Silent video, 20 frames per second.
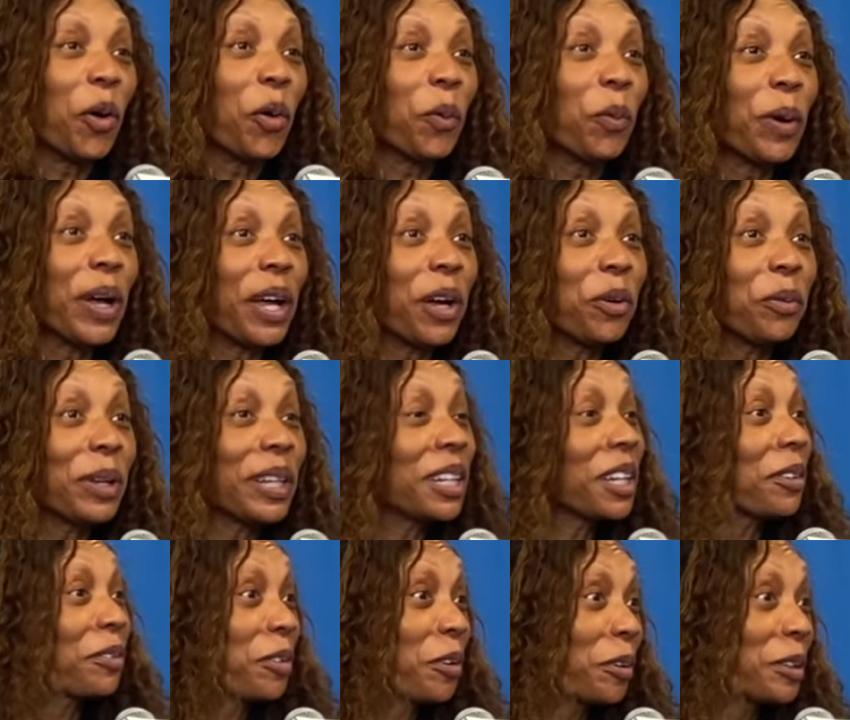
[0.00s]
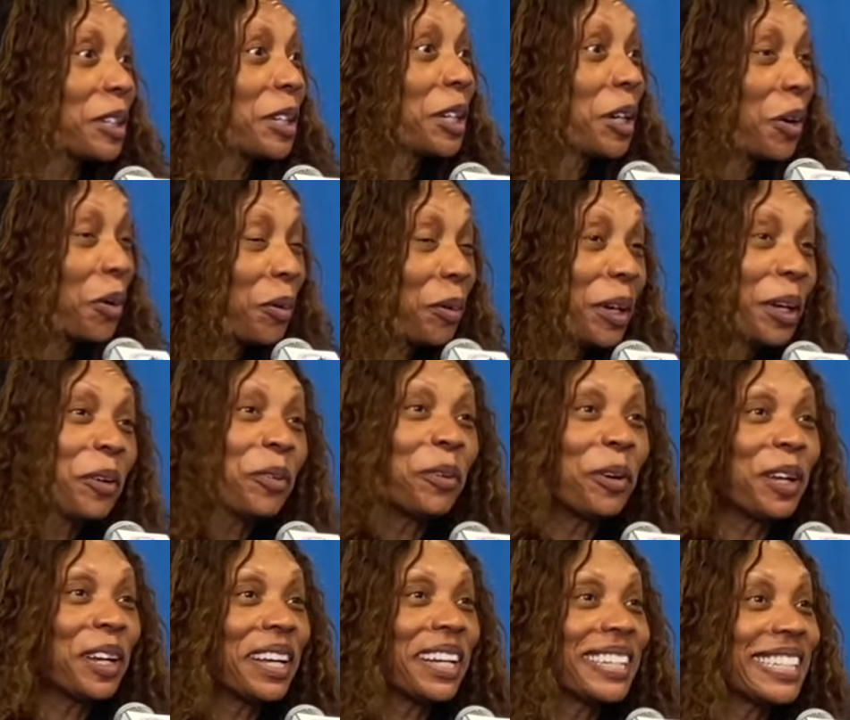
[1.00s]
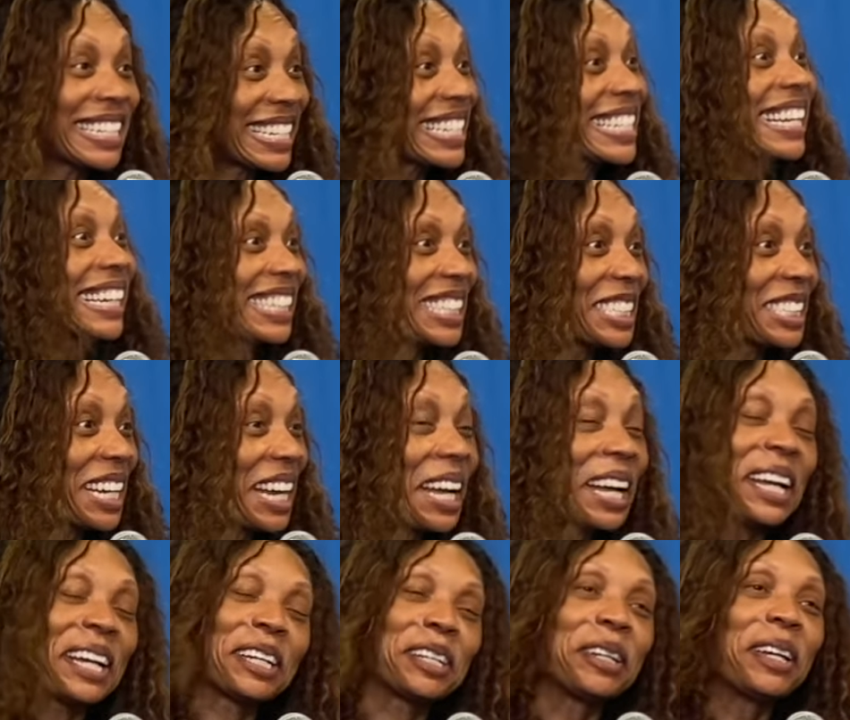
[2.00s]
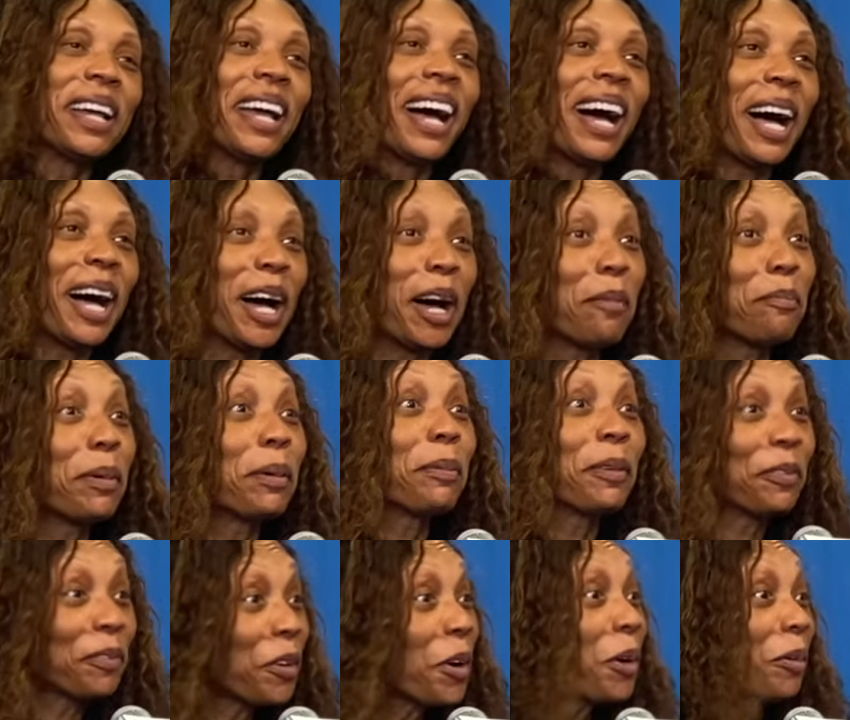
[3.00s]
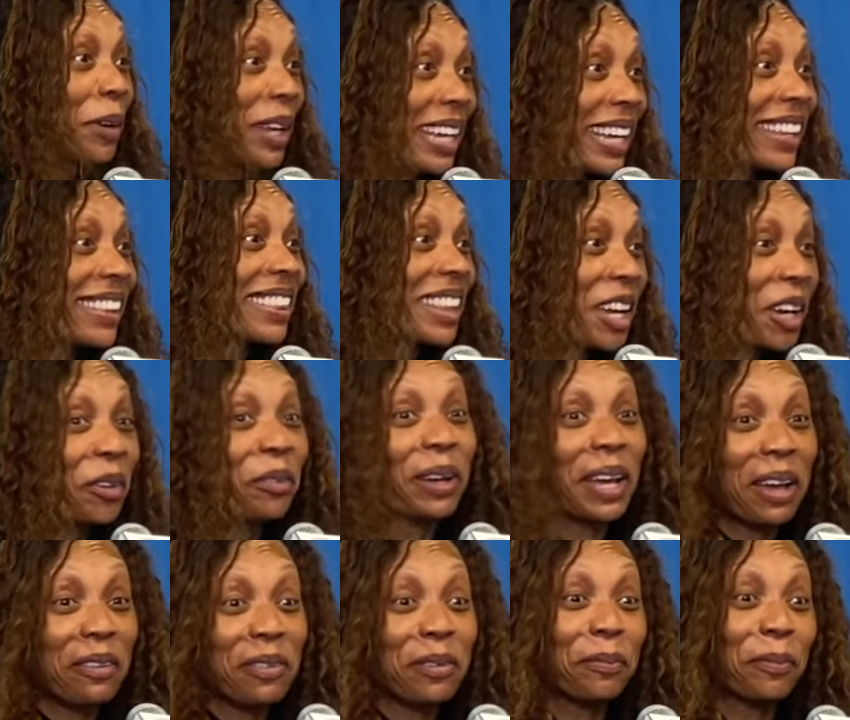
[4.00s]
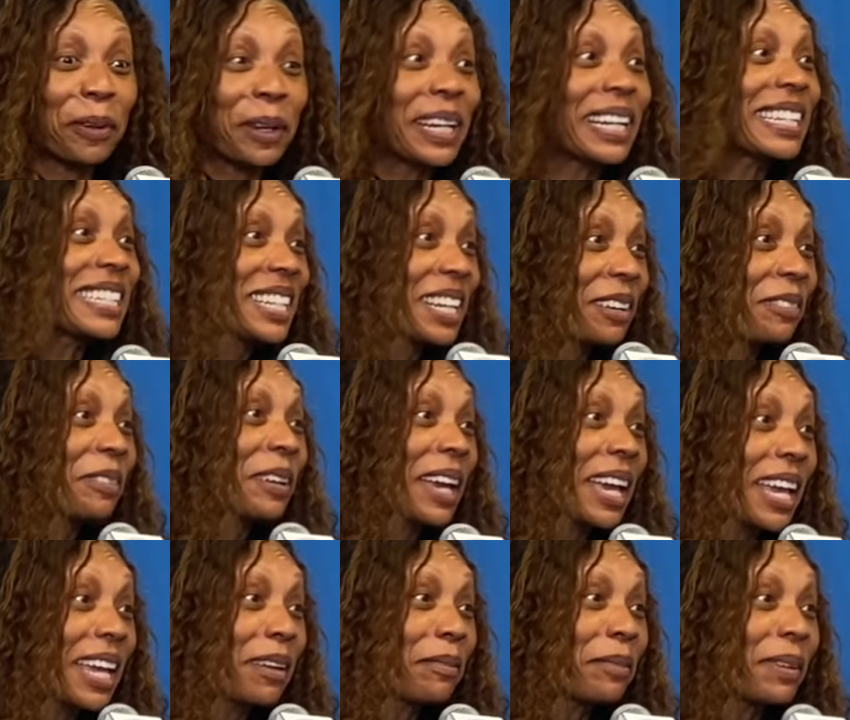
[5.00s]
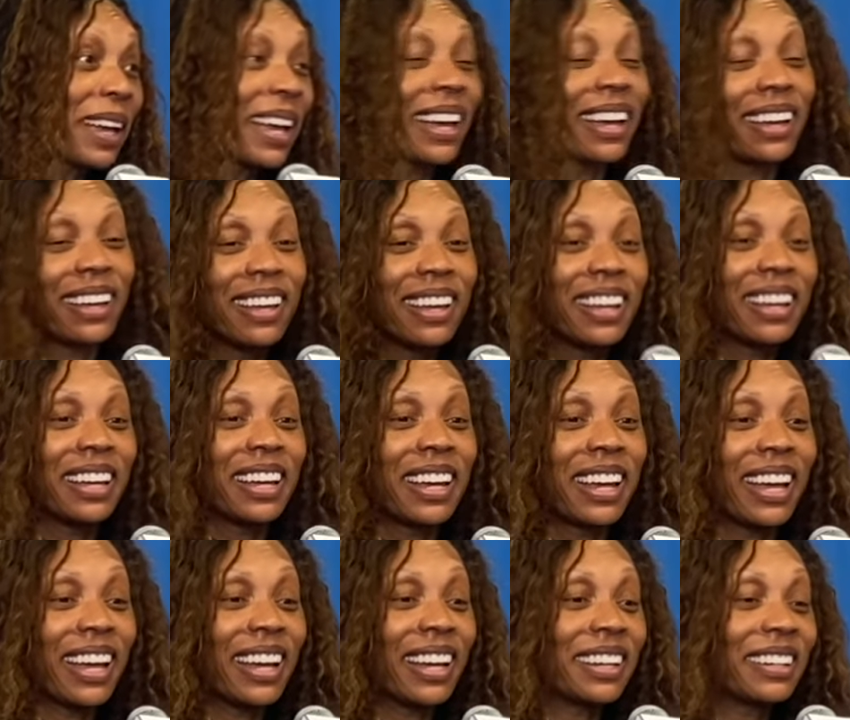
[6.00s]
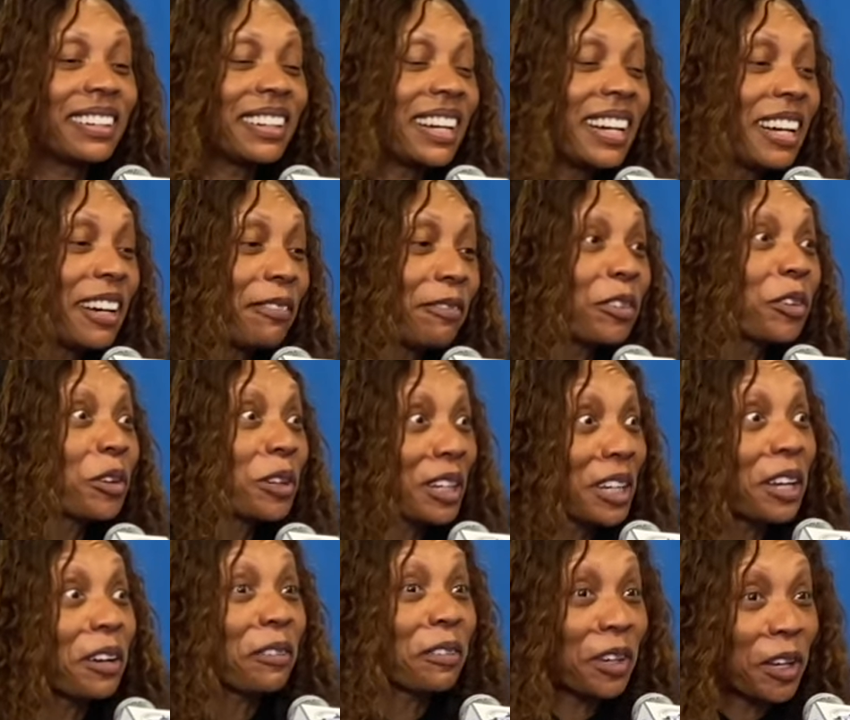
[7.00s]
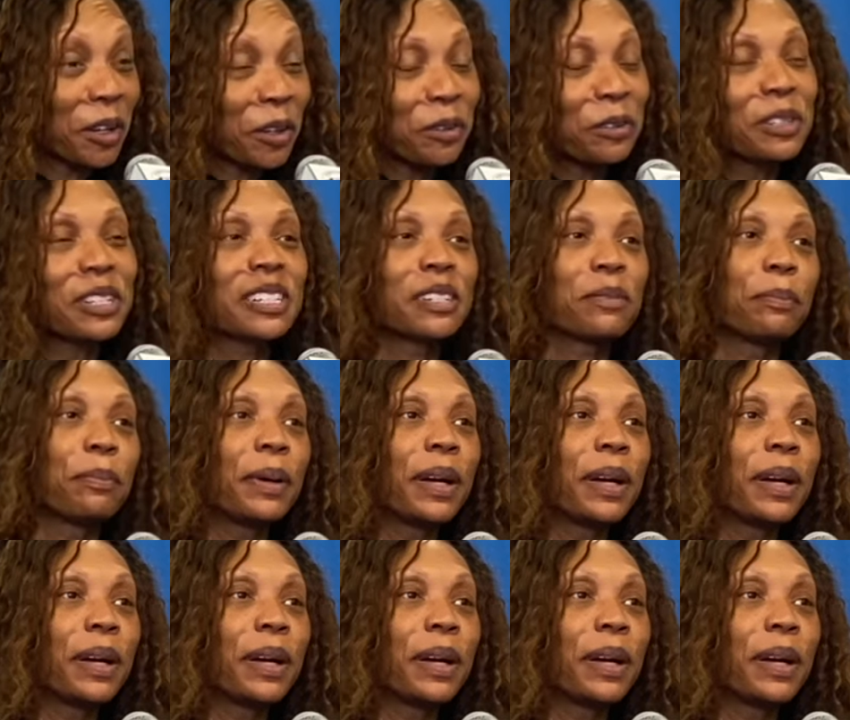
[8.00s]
Well, we look forward to going. One, sunshine. Mm-hmm. But before we get there, we have a pretty tough game at Florida Gulf Coast.